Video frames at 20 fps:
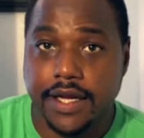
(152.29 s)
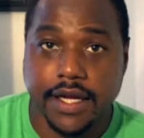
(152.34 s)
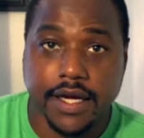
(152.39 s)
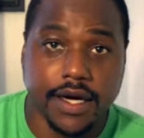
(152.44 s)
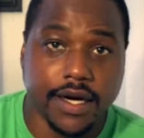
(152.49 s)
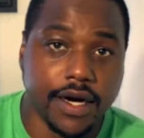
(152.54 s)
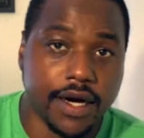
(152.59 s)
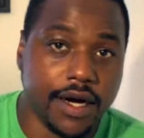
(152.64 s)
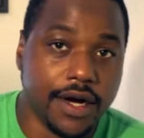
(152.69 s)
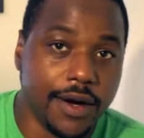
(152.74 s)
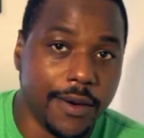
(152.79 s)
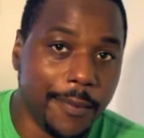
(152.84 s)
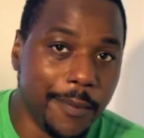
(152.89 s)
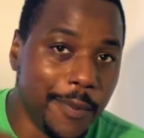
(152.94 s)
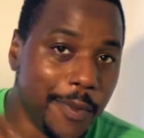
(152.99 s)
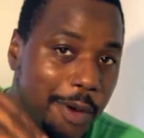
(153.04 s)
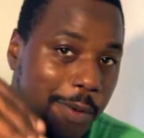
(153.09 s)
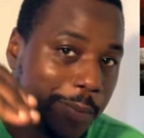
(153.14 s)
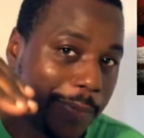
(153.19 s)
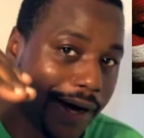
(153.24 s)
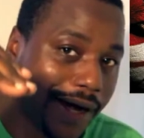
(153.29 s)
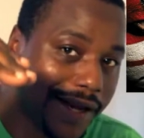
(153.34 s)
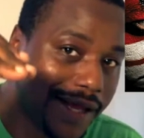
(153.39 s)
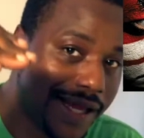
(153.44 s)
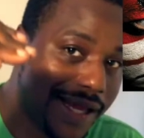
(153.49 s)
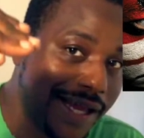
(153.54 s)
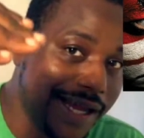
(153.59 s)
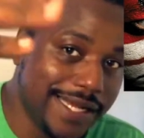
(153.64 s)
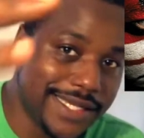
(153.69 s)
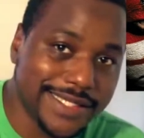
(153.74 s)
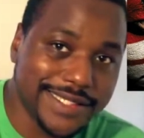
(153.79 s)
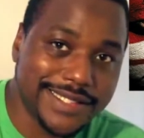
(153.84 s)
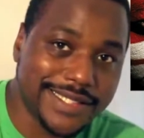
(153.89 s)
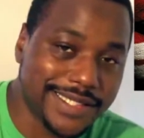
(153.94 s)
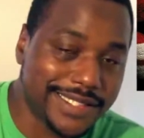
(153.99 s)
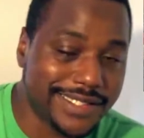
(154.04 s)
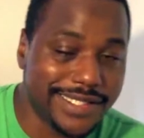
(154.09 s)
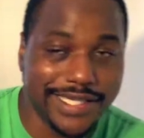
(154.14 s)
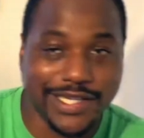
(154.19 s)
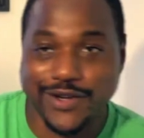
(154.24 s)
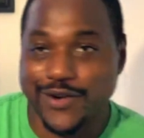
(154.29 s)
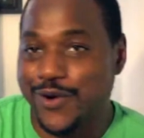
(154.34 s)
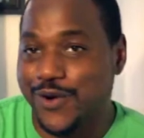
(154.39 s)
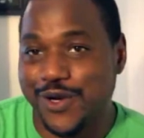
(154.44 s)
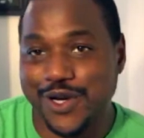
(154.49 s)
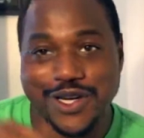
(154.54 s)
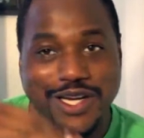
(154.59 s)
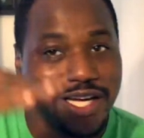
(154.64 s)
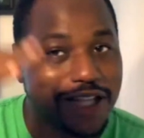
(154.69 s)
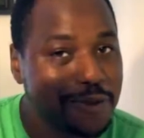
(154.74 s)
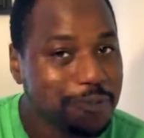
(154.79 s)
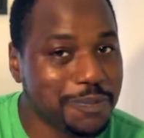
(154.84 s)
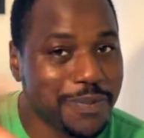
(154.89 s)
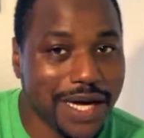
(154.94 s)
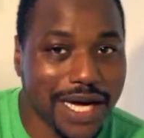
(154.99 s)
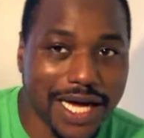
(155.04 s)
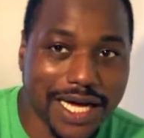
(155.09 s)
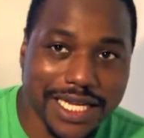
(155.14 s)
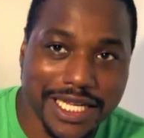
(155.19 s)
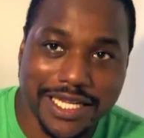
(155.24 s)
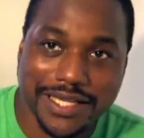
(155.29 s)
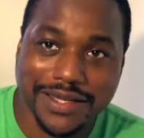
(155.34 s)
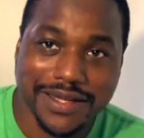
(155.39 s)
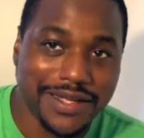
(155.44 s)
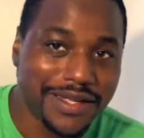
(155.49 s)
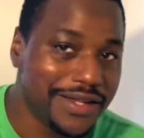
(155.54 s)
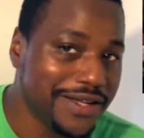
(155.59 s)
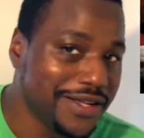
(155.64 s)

By the age of 16, caught another body.